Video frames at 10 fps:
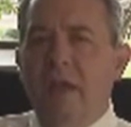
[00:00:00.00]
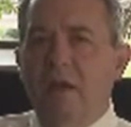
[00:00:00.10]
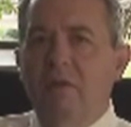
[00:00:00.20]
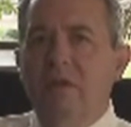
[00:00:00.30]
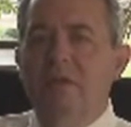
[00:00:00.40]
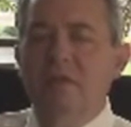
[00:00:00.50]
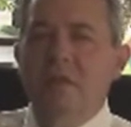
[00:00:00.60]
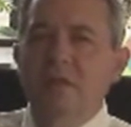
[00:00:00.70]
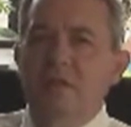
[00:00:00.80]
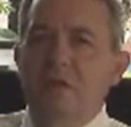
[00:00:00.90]
areas
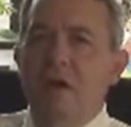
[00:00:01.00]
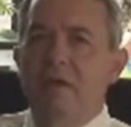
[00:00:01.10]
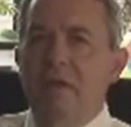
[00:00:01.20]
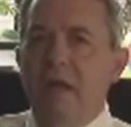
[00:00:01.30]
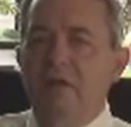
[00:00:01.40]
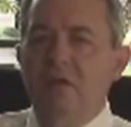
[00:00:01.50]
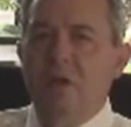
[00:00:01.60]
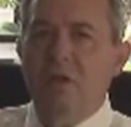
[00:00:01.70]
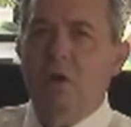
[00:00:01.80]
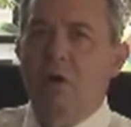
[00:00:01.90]
inside and
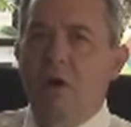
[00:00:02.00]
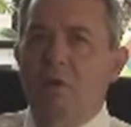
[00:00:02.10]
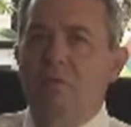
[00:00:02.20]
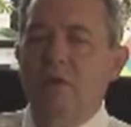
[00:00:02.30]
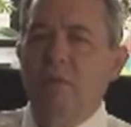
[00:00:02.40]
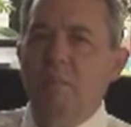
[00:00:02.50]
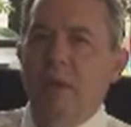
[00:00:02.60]
outside the heart where the